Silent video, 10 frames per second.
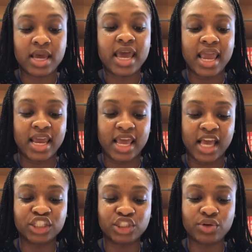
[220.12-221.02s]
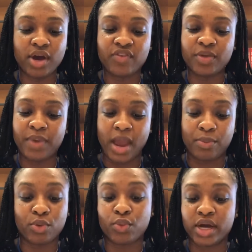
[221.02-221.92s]
An issue of the
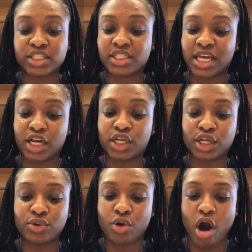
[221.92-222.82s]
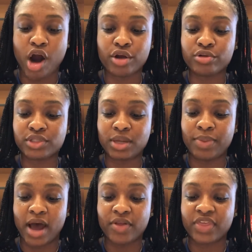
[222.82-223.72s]
paper was to include articles
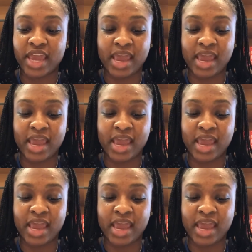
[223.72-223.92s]
about the